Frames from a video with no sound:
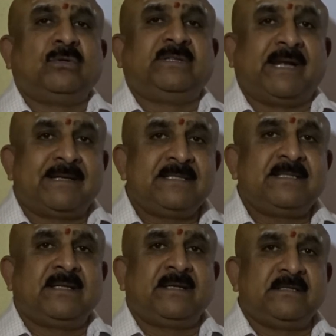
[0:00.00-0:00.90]
So that
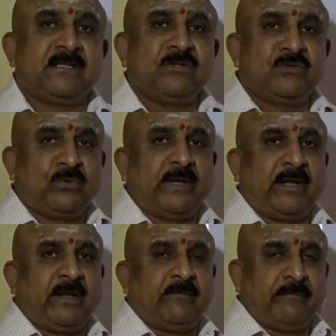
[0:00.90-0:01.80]
is the reason
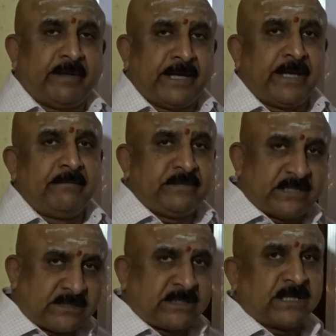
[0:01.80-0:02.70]
today when
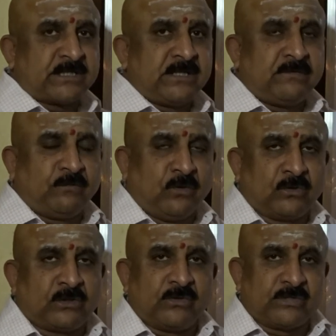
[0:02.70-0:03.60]
I'm just touching
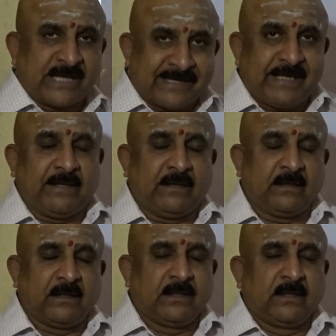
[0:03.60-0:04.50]
fourth house
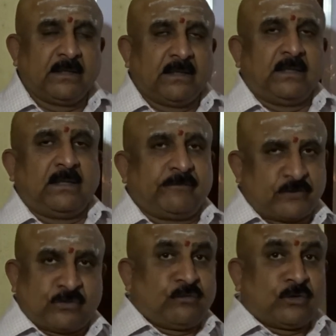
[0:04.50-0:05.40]
again.
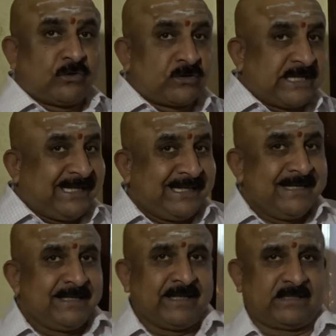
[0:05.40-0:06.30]
Of course, fourth house I
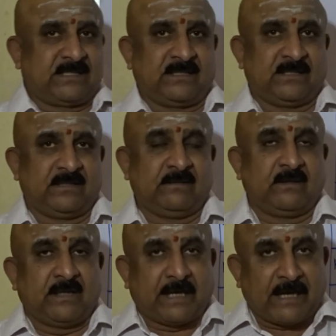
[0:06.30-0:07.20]
didn't touch,
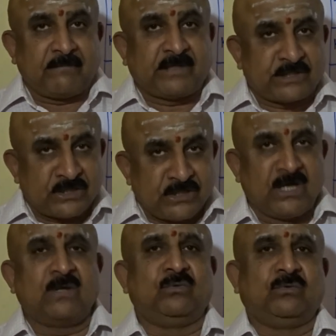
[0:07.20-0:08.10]
I am
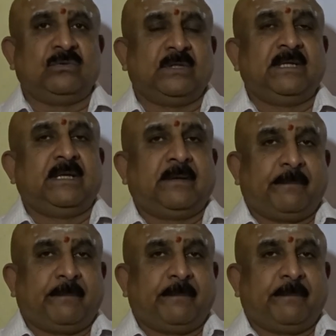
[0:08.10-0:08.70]
touching now,